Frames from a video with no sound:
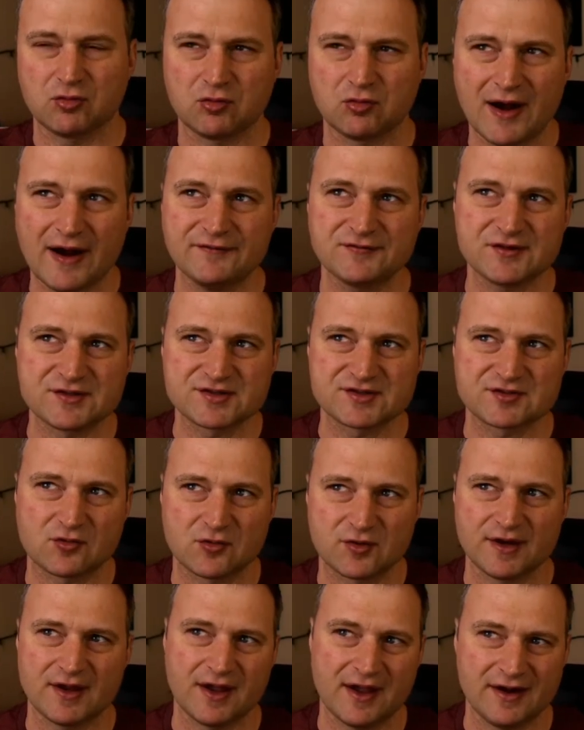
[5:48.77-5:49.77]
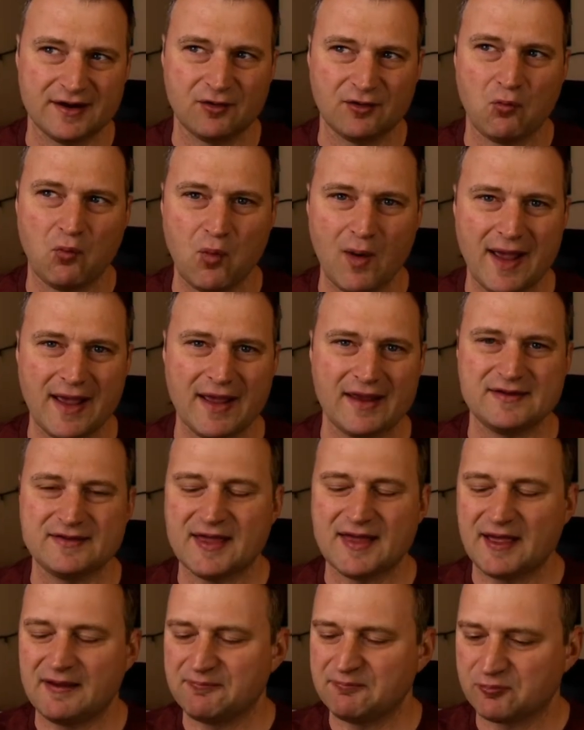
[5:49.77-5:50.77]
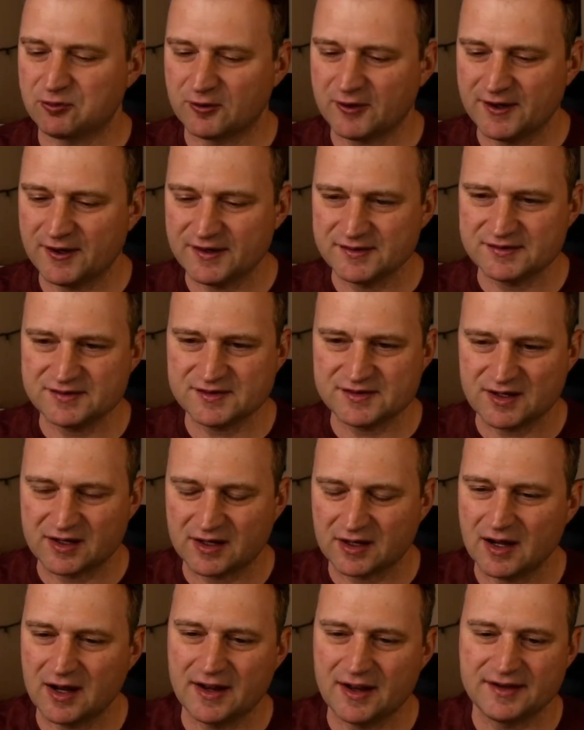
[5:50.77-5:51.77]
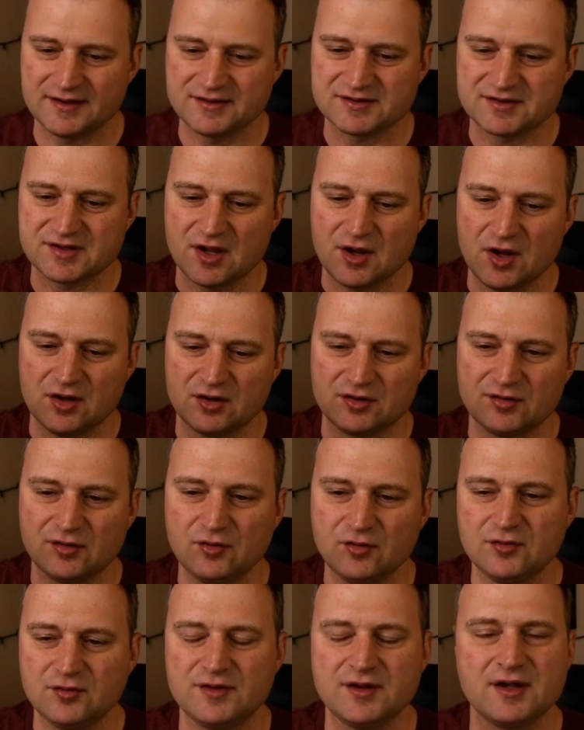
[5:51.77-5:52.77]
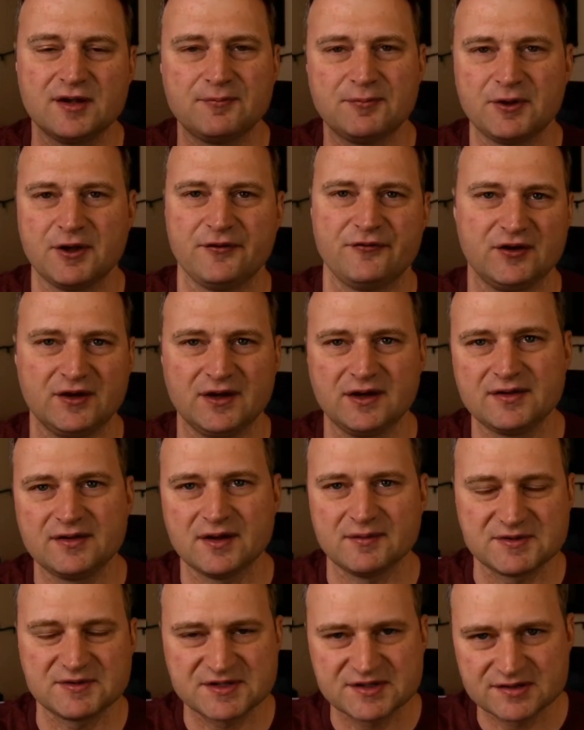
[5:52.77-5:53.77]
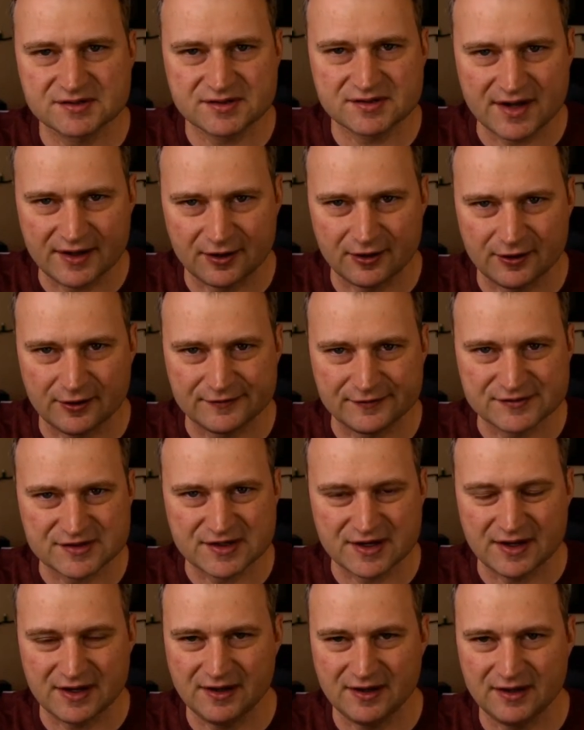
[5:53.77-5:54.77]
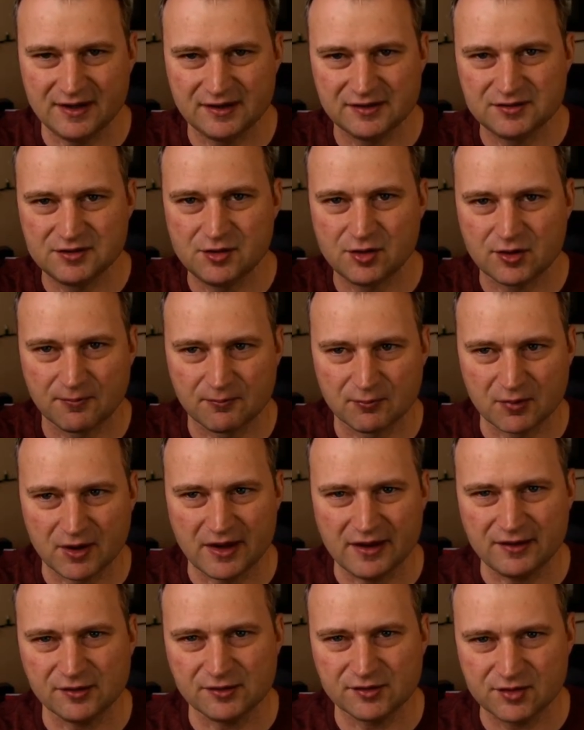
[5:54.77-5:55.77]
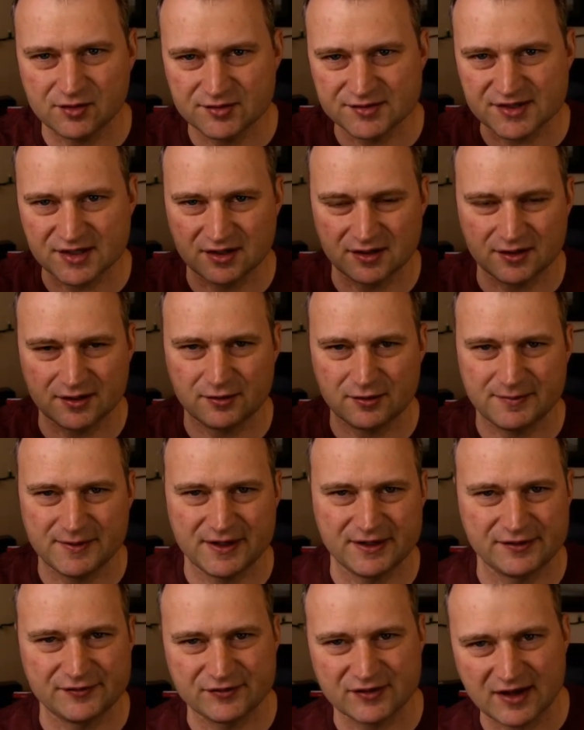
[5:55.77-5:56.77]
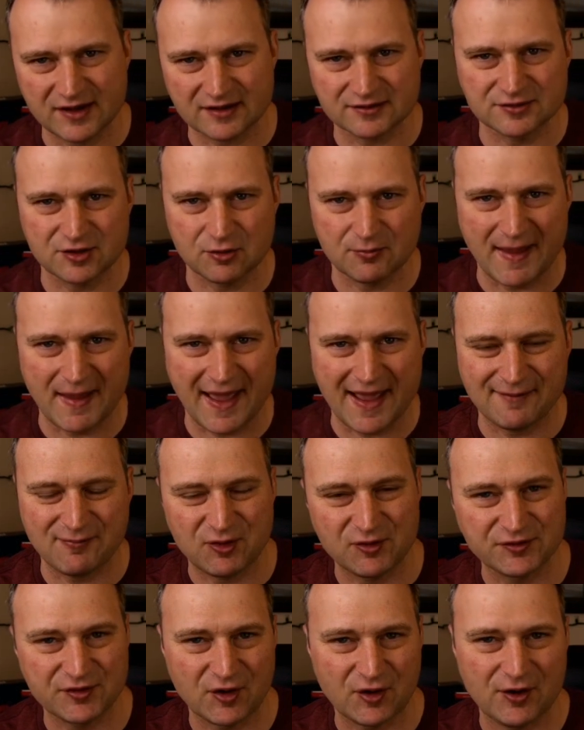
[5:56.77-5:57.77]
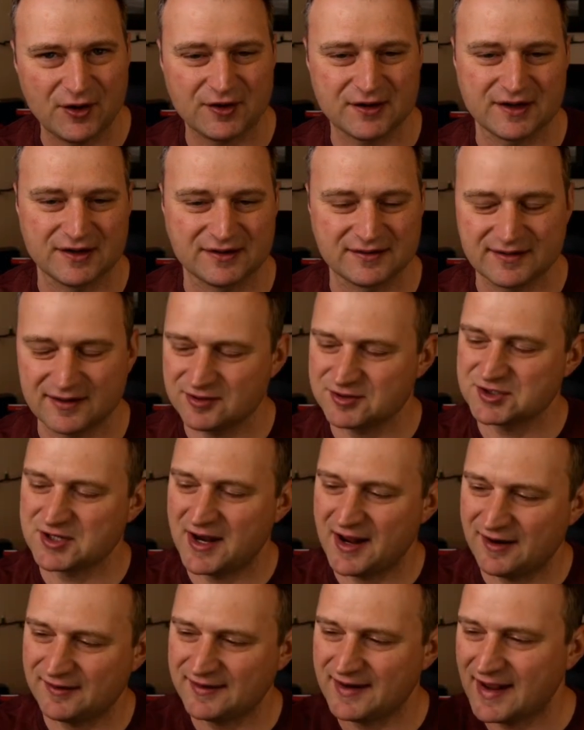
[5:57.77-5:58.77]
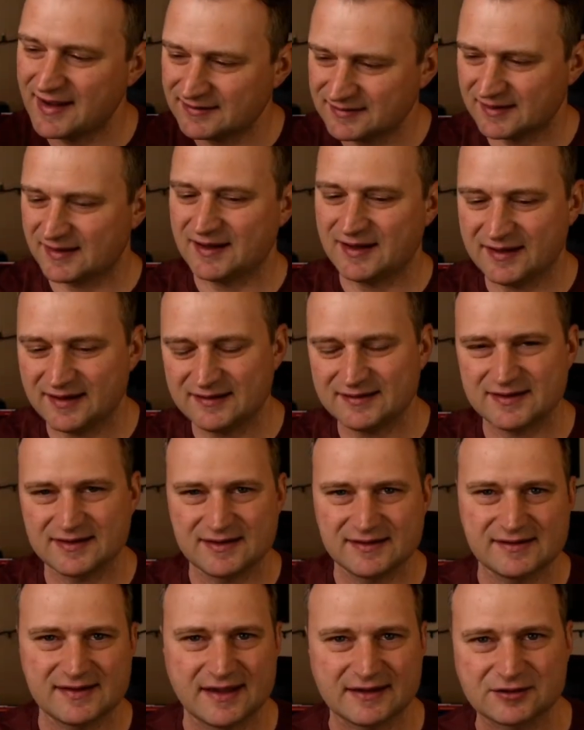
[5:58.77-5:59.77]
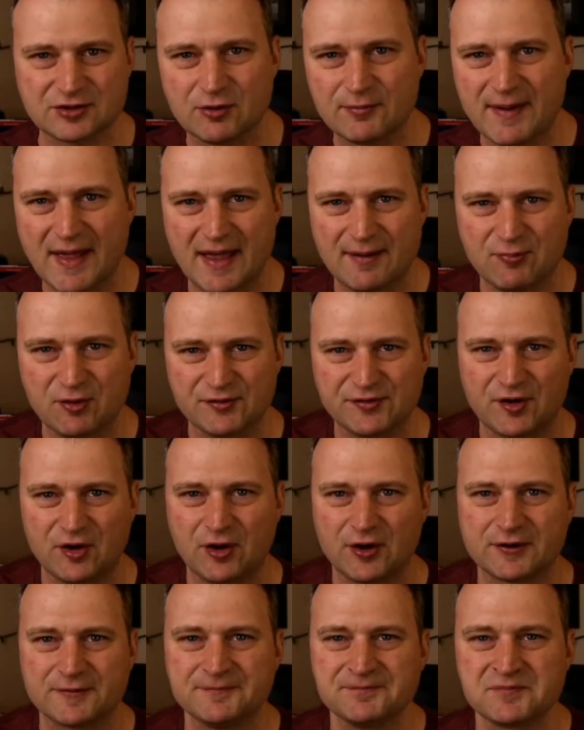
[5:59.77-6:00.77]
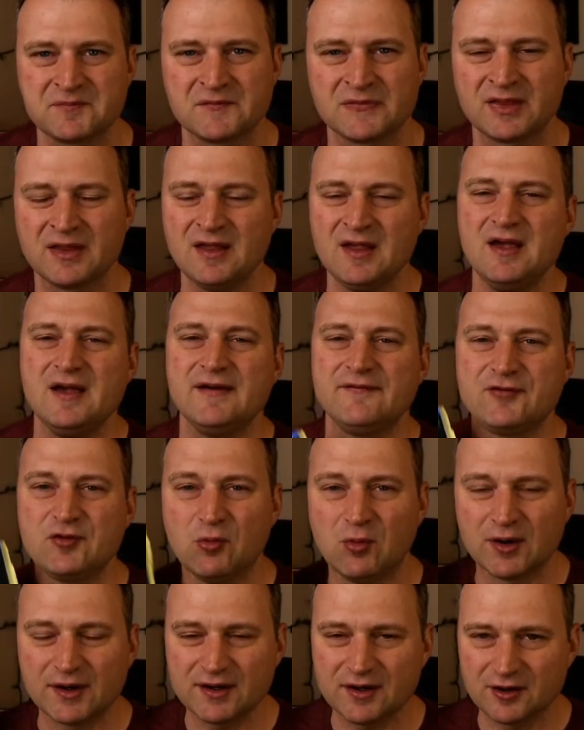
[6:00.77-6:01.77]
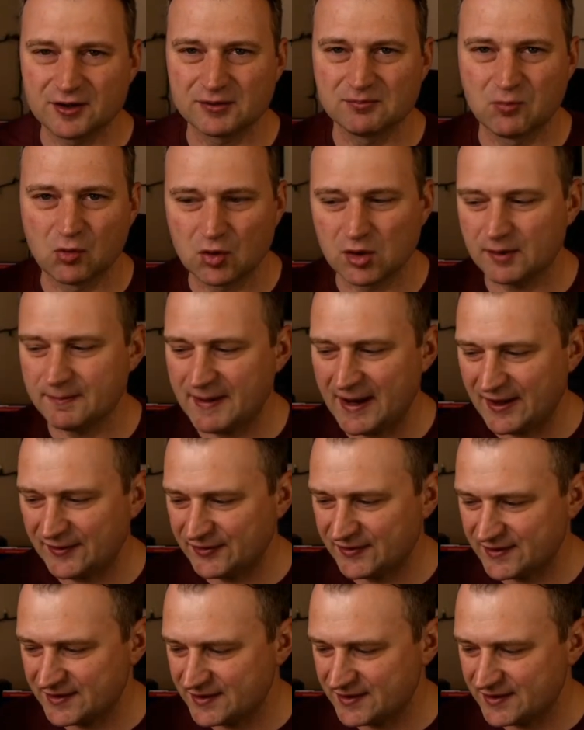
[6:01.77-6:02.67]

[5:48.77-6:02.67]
craft a story in a way that brings the clients to the epiphany themselves. And you can introduce a little bit of techno-babble talk, and tells you how not to get into the techno-babble talk. You want to learn more about